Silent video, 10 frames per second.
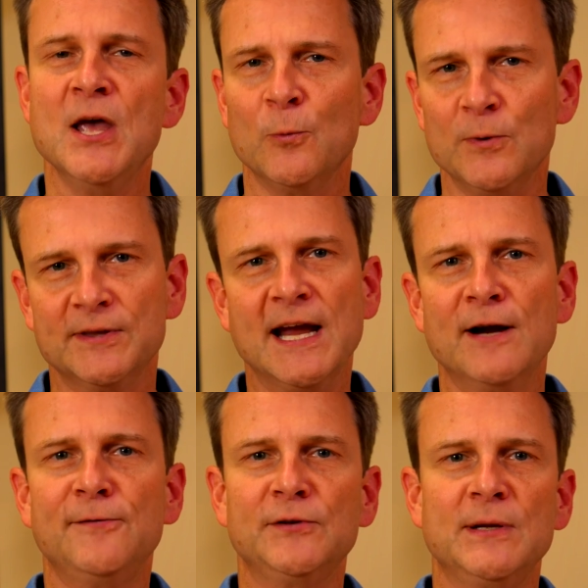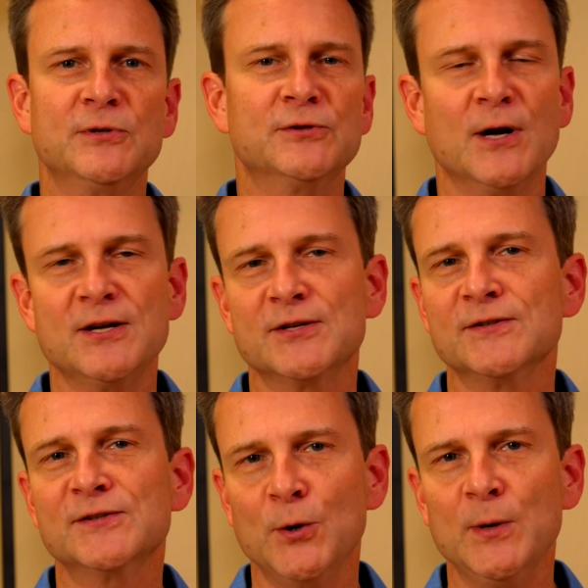with careful
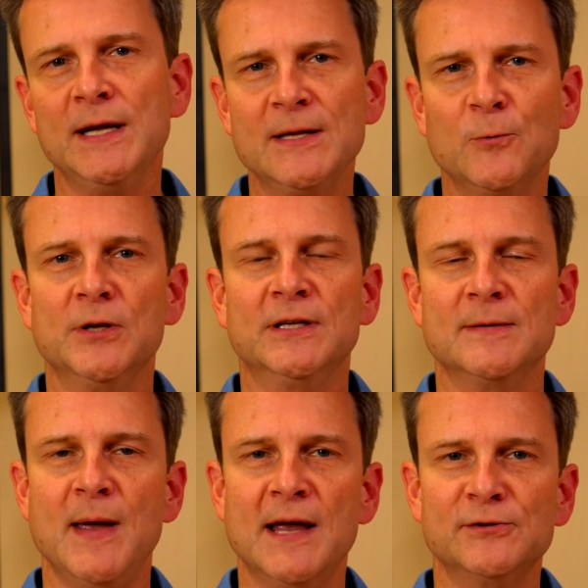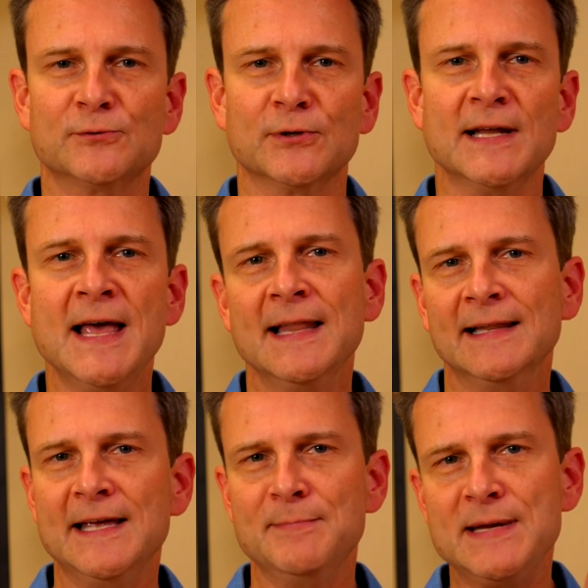demonstrations so anyone can master it.
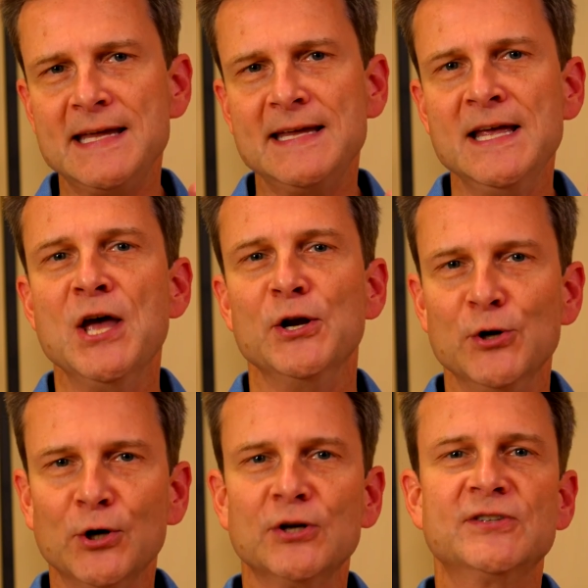Let me, Nerd